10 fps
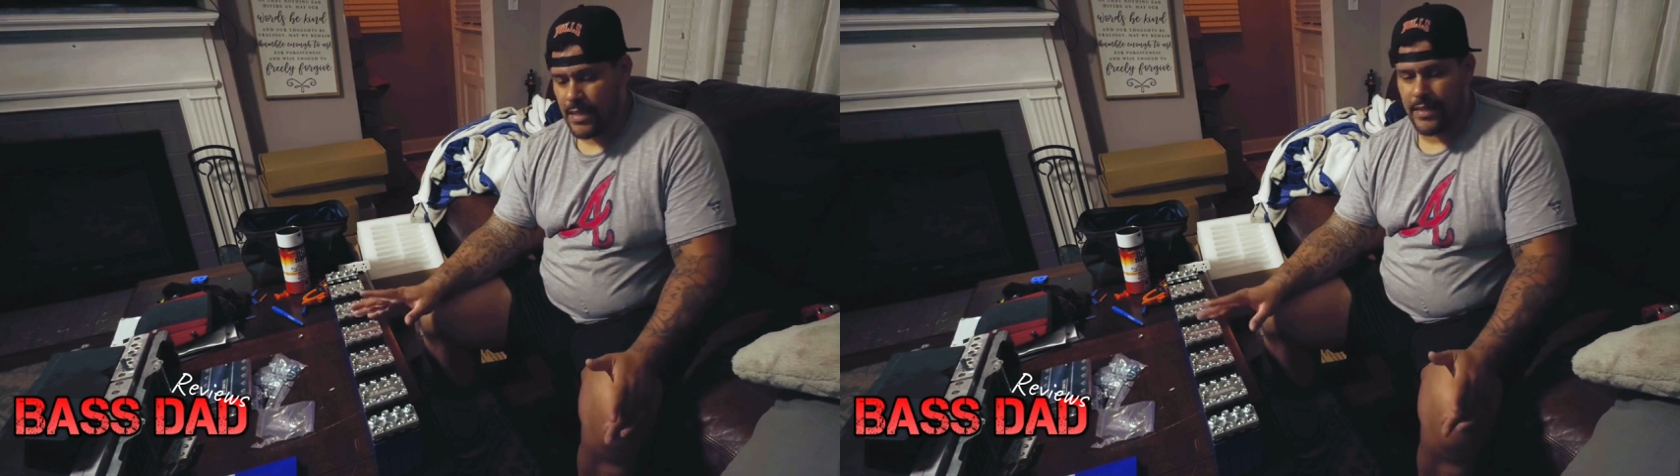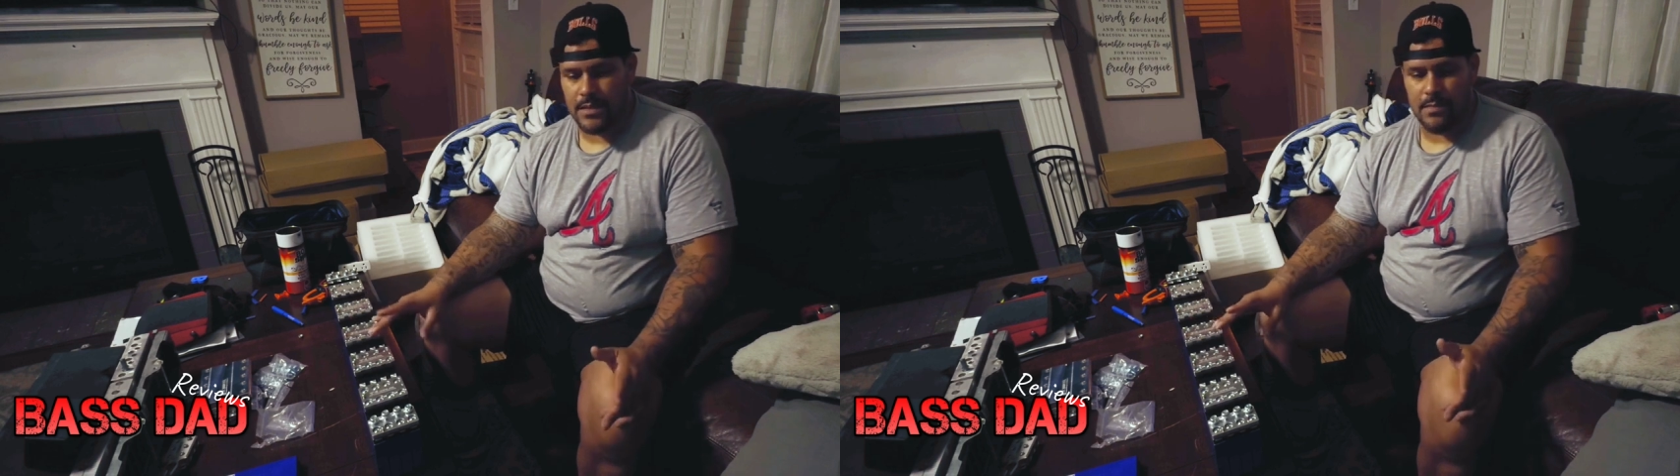
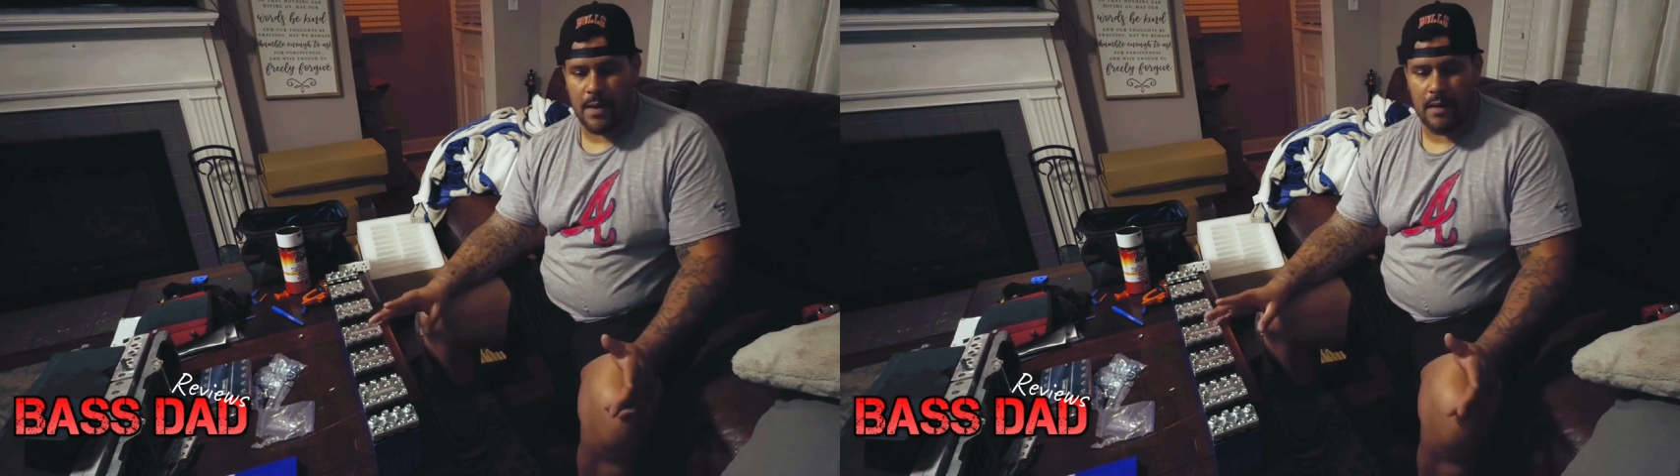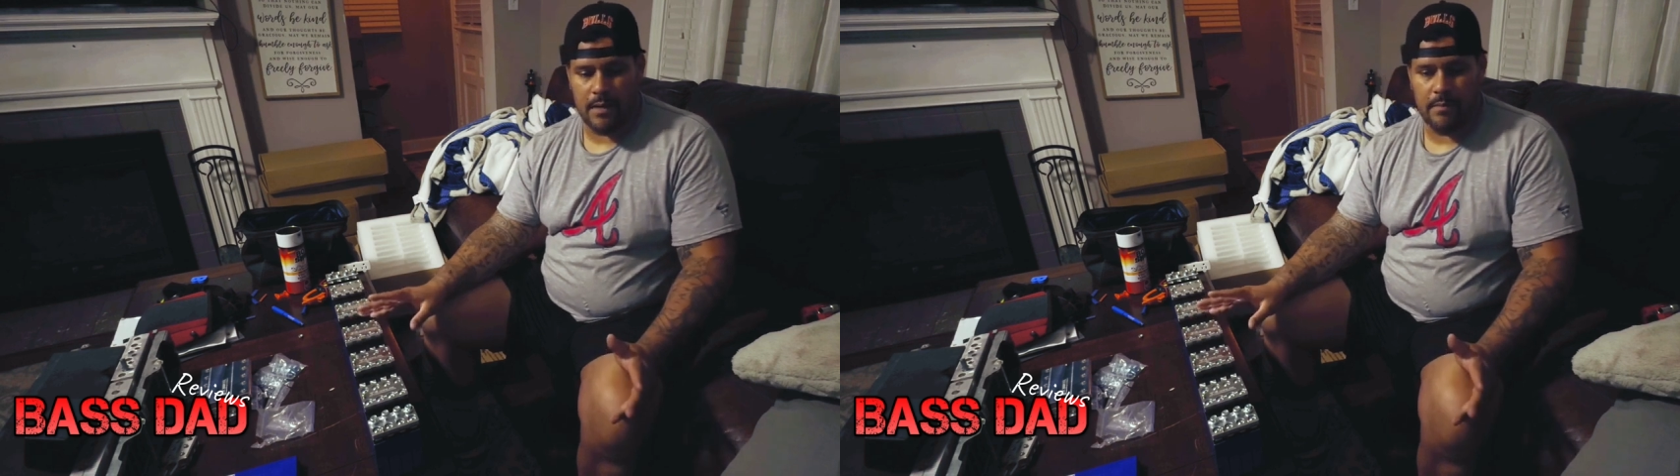I guess, is
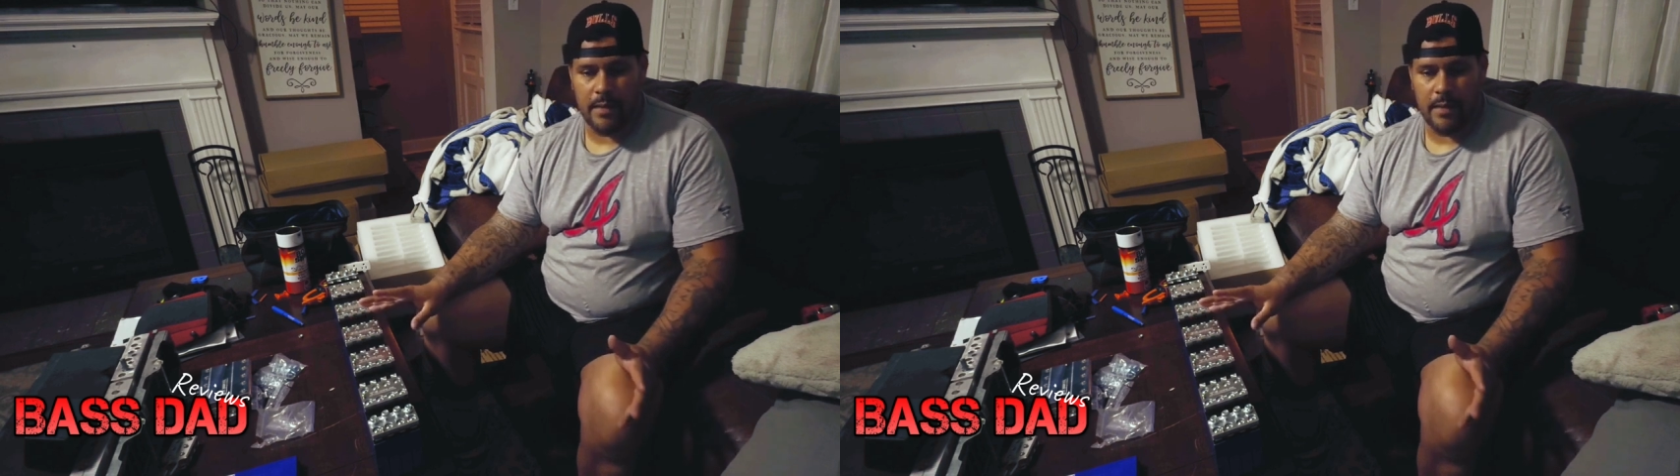probably the